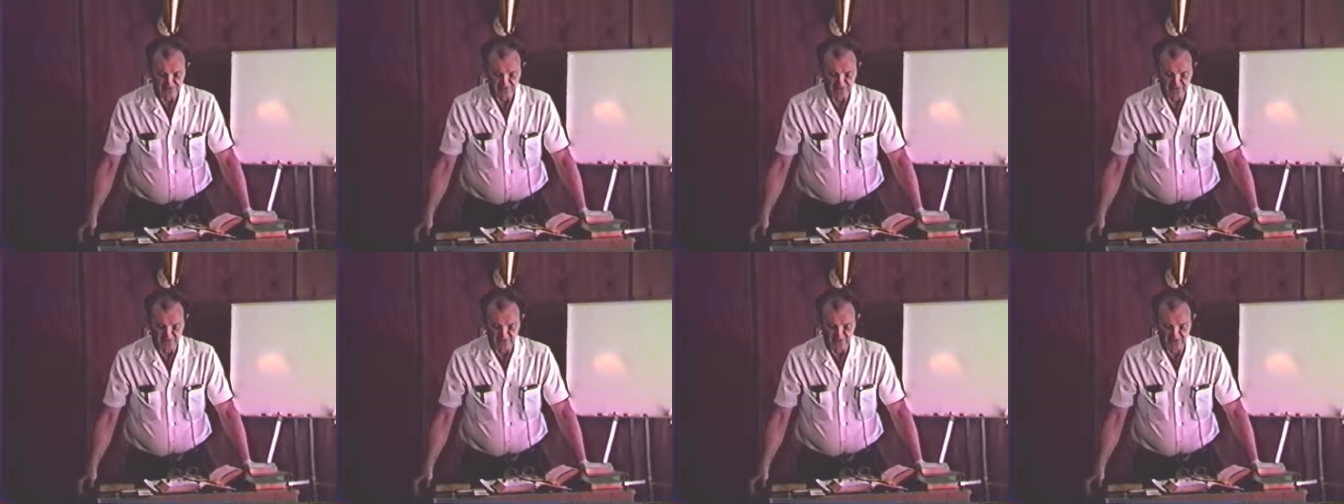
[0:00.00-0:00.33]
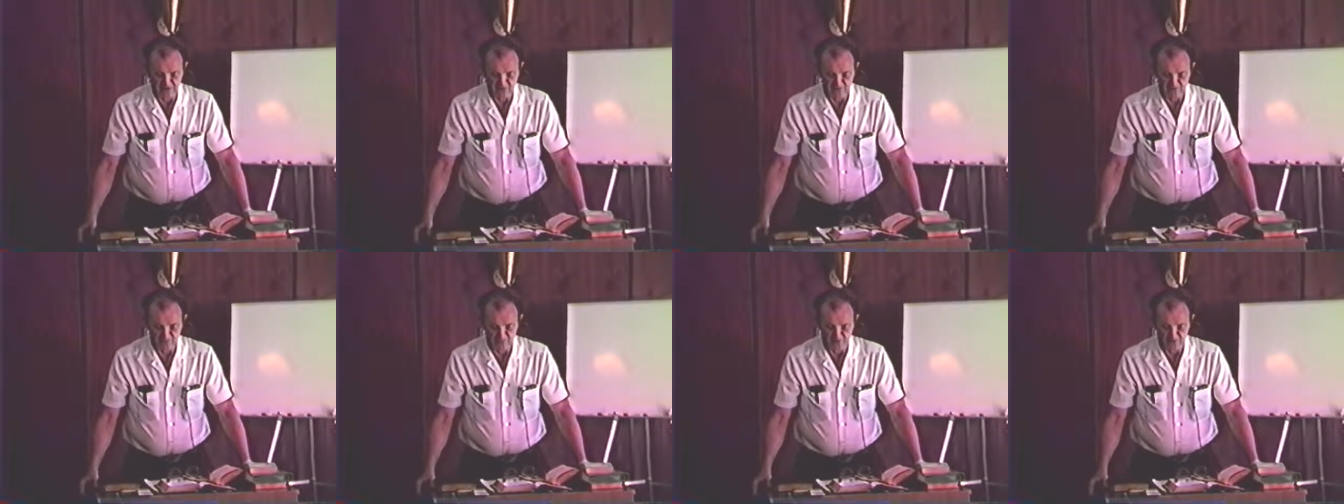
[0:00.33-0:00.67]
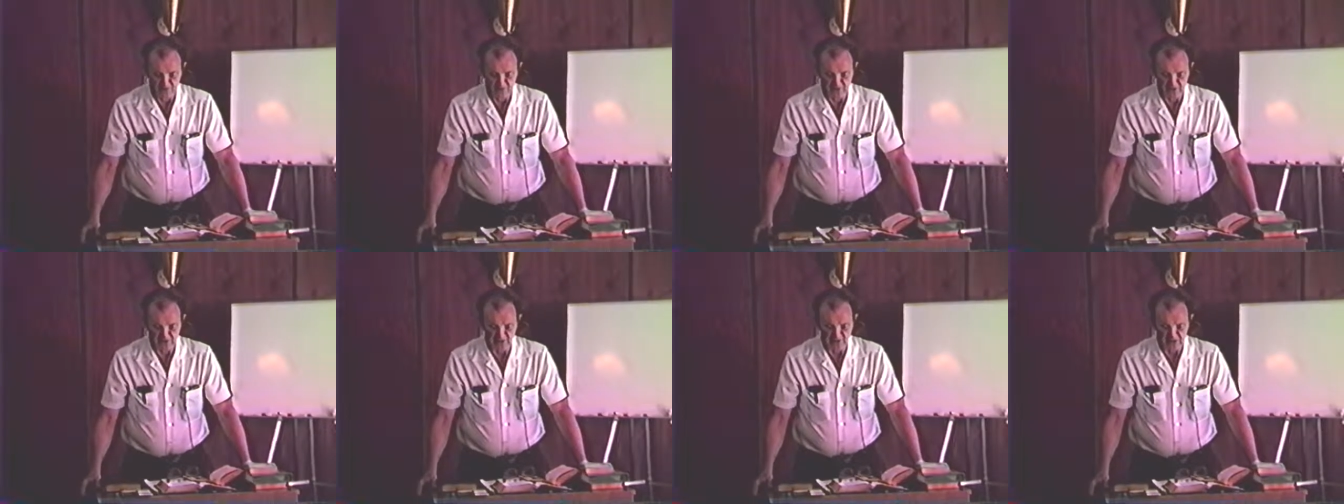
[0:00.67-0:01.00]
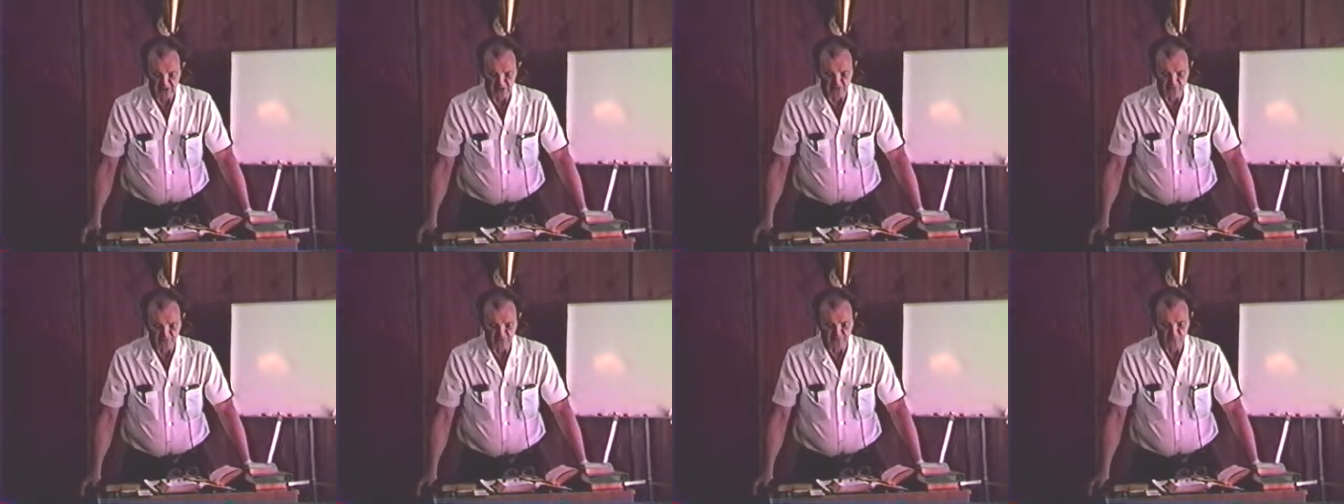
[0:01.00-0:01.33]
he lived by
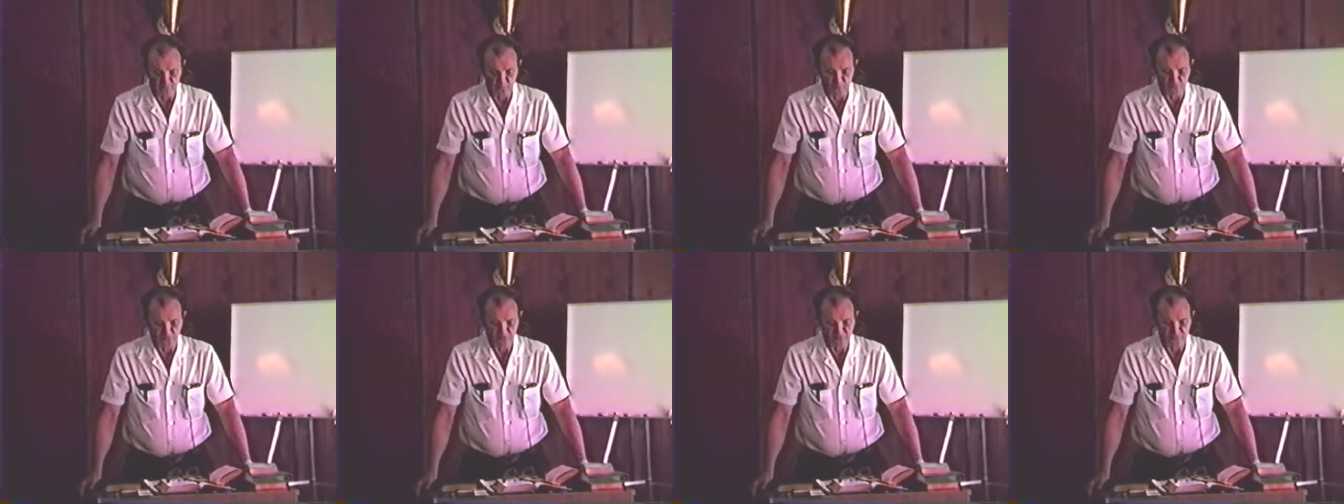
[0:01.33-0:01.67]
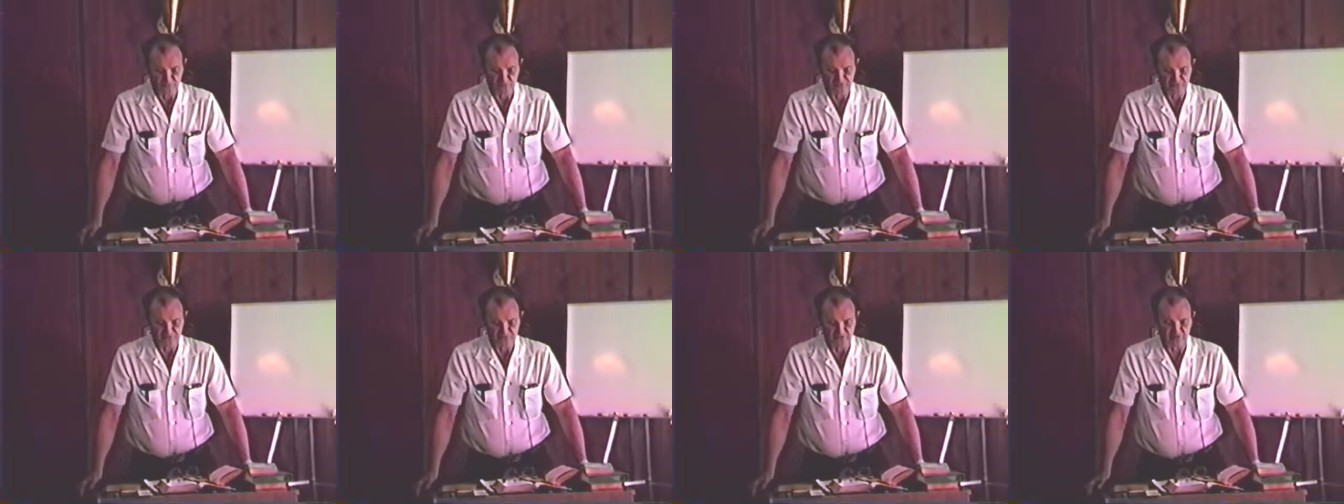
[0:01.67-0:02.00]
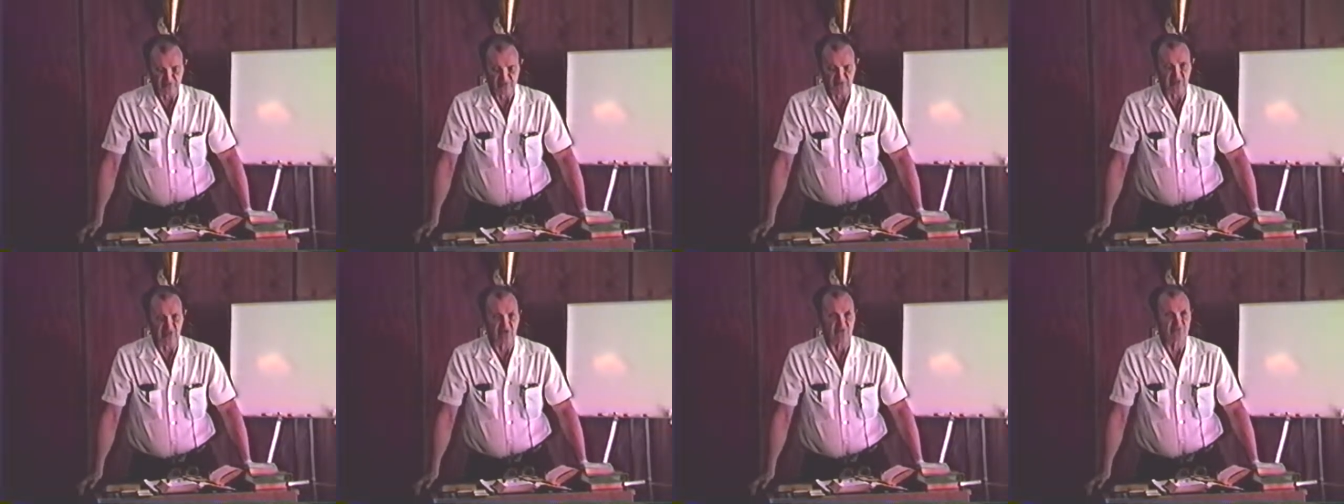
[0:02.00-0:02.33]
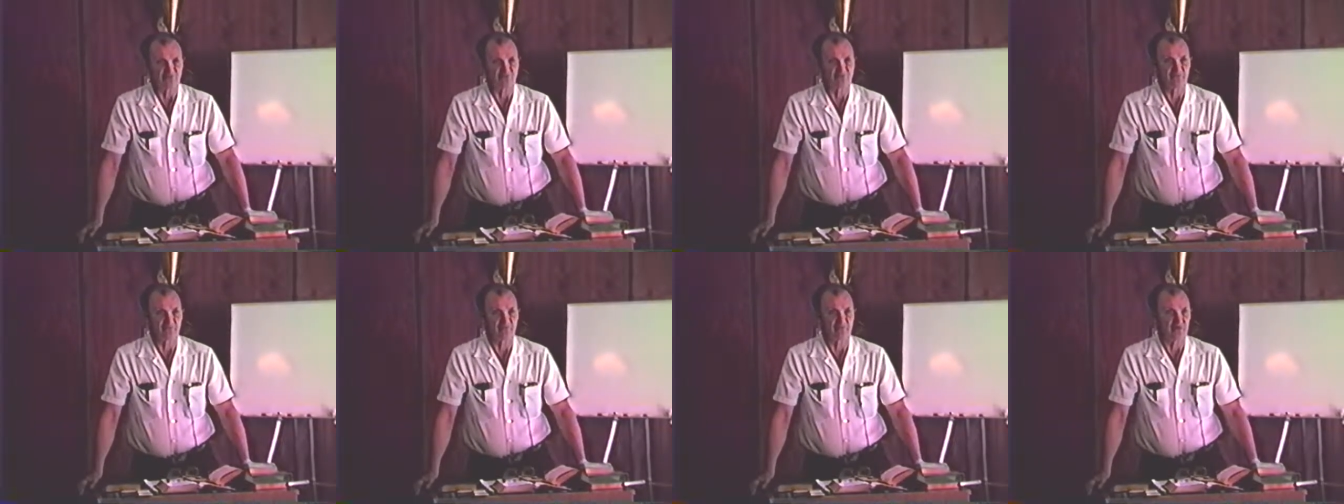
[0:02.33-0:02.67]
every word that proceeded
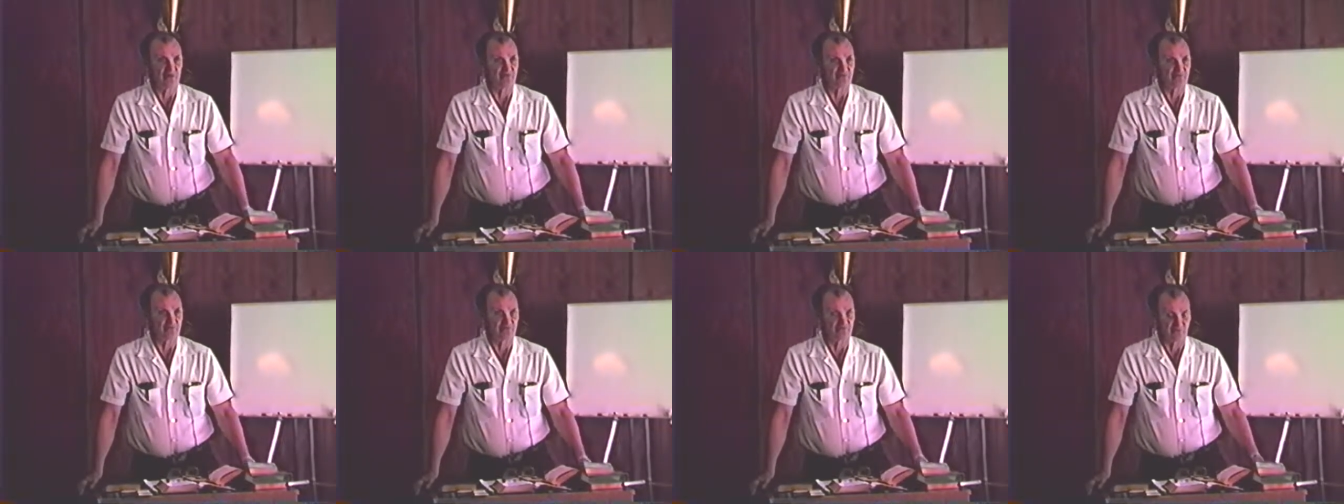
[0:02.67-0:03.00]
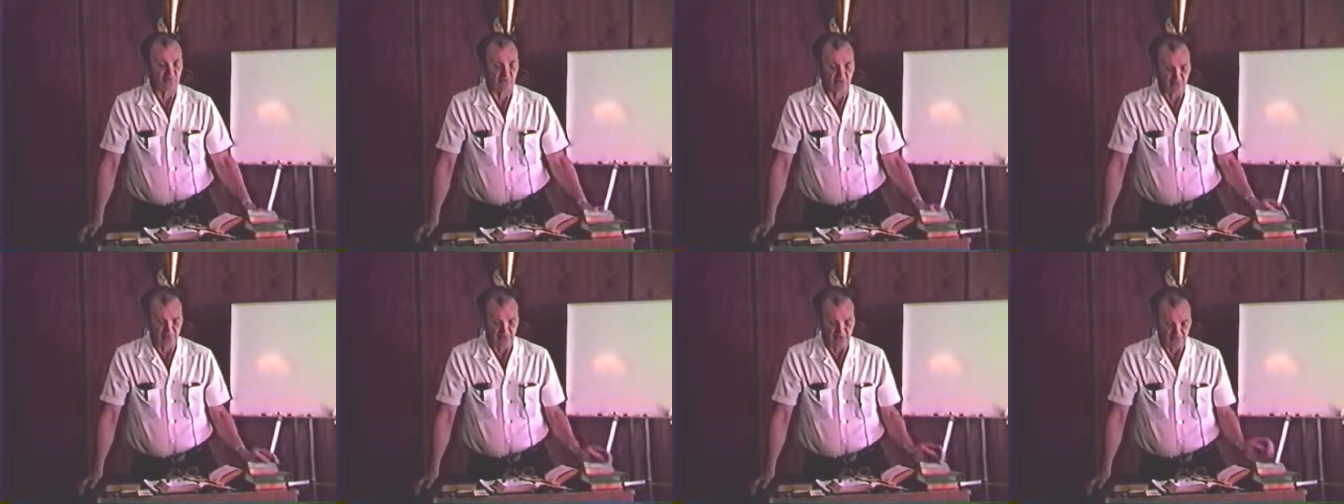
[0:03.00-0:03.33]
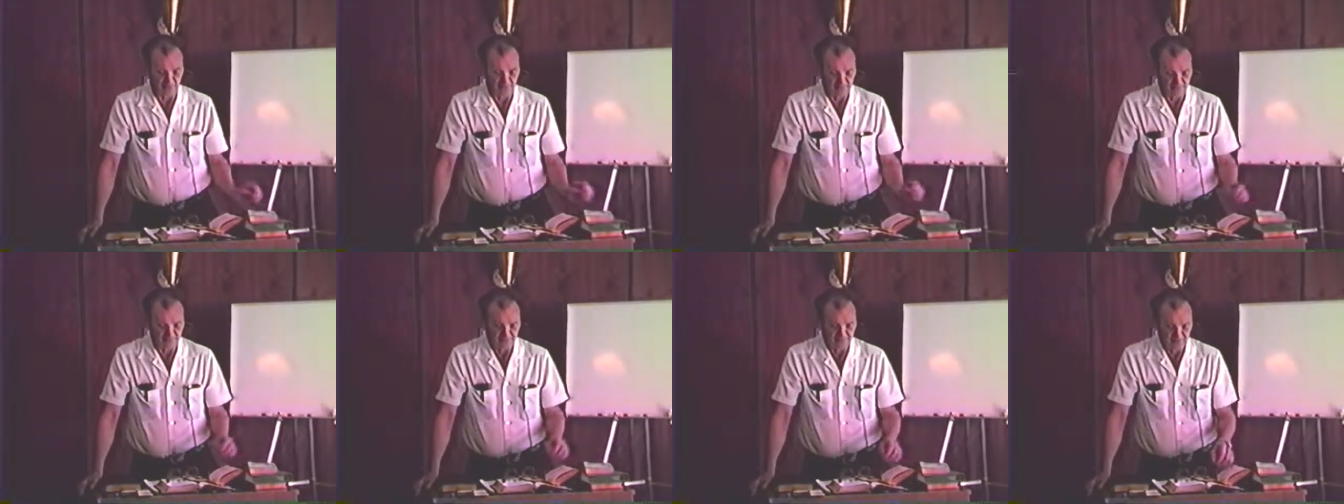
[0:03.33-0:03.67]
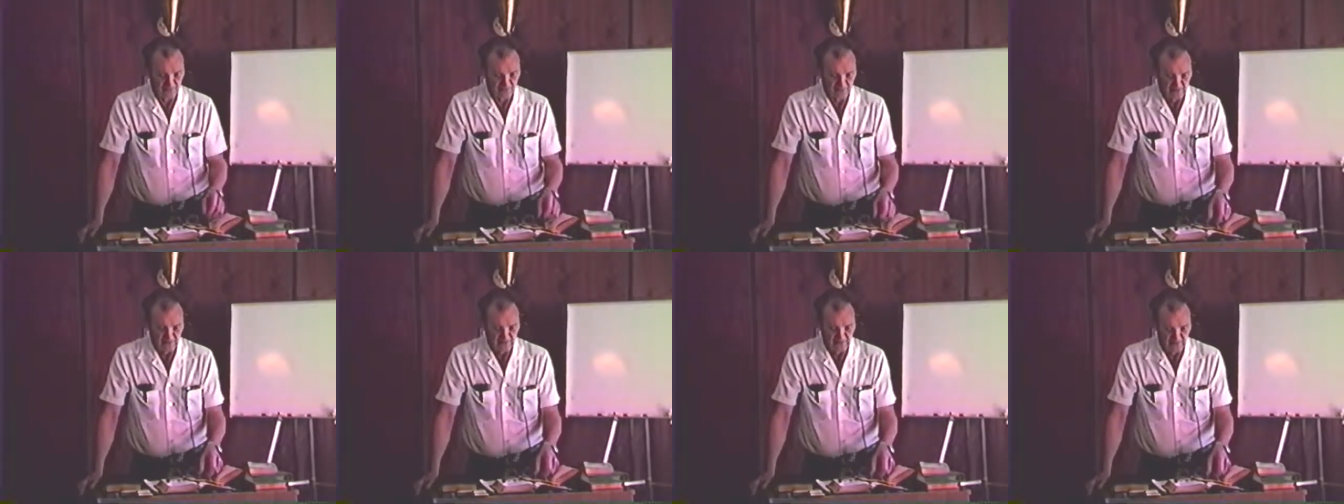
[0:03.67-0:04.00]
out of the mouth of God.
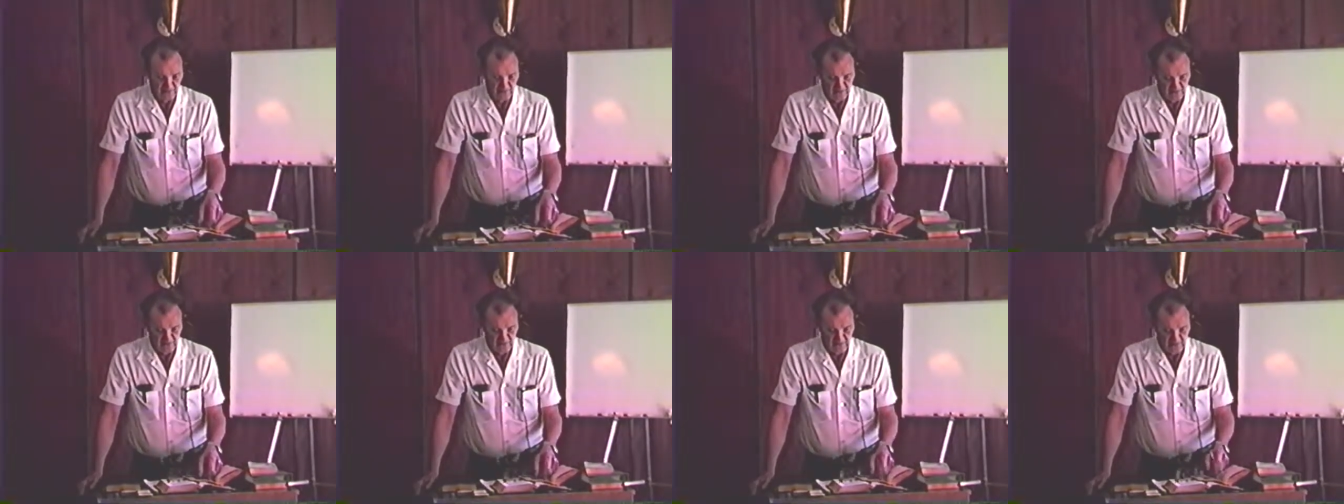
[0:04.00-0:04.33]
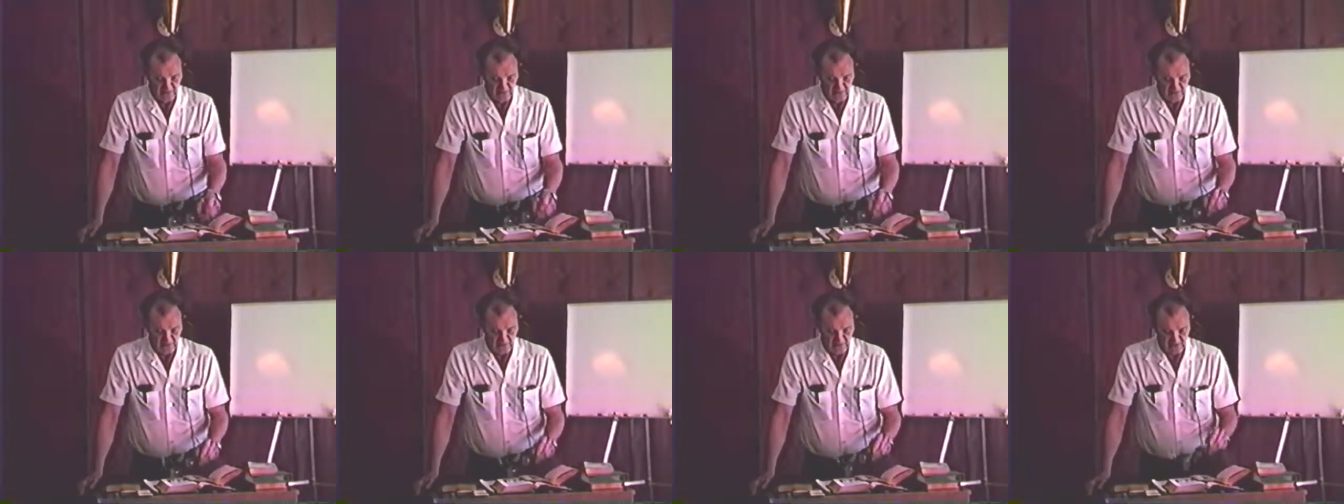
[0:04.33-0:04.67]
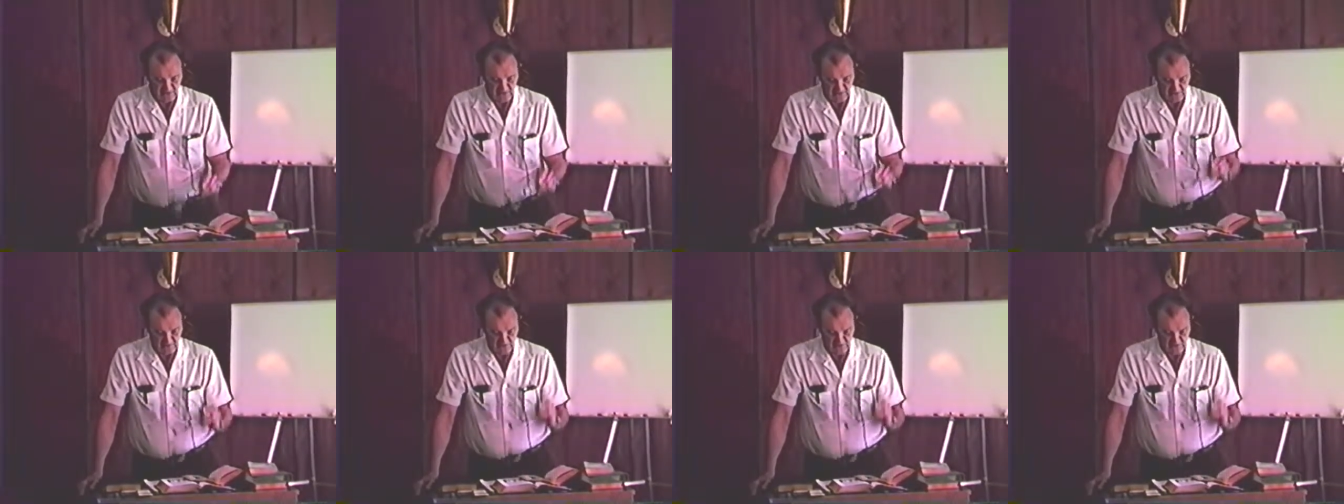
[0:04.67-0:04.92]
In